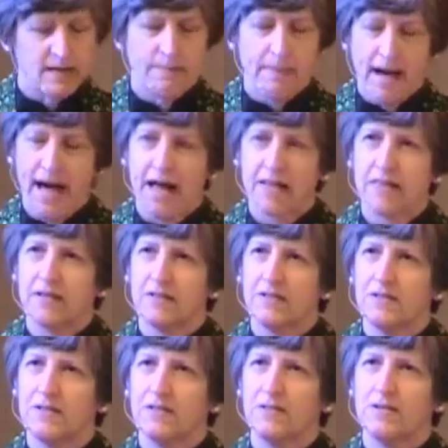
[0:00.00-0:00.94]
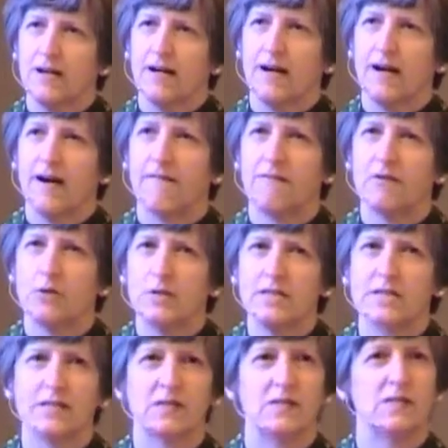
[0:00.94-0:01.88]
the path of
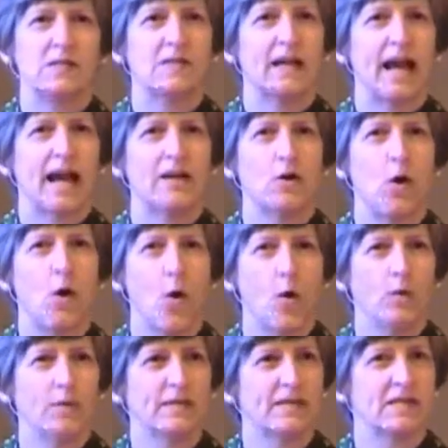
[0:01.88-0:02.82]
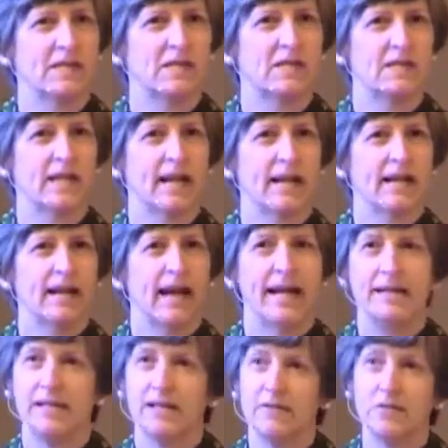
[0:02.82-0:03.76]
goodness and wholeness
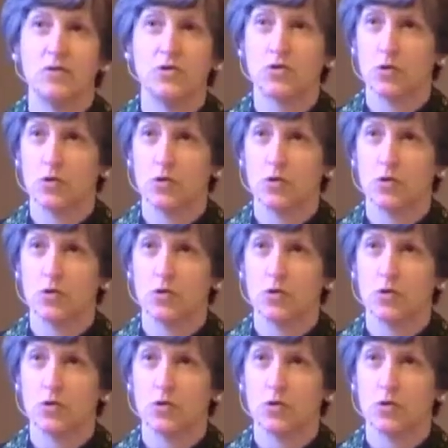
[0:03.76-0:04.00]
and even